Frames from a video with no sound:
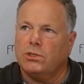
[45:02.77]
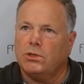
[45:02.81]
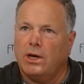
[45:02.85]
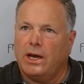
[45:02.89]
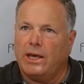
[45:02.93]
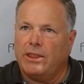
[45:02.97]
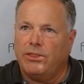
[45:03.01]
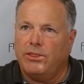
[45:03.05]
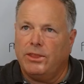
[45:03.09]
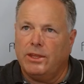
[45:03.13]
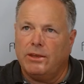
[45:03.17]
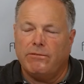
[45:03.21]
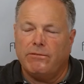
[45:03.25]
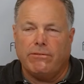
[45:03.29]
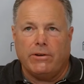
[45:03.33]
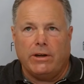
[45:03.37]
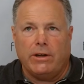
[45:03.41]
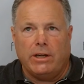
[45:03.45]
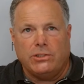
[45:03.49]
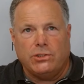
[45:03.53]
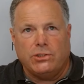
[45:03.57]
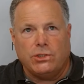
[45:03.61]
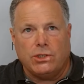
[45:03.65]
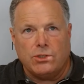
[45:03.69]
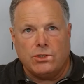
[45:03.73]
you I think
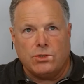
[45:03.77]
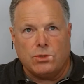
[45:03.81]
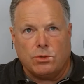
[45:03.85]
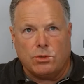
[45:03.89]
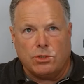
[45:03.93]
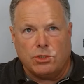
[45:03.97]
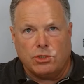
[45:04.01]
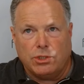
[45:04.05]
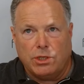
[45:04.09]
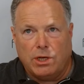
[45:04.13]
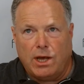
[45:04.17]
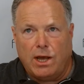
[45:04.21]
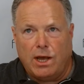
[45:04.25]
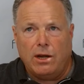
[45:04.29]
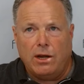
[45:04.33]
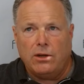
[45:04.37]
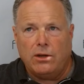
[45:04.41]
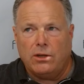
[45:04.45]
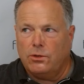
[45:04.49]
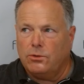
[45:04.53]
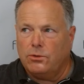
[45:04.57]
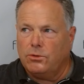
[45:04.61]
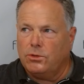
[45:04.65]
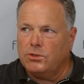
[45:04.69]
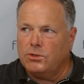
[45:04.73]
franchisors should hire
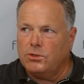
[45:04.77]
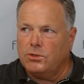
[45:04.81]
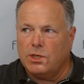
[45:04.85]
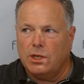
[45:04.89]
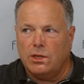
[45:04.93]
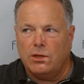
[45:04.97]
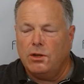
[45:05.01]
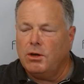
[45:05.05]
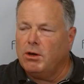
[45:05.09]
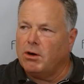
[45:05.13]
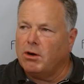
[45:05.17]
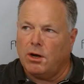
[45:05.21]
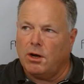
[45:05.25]
you, and you said no.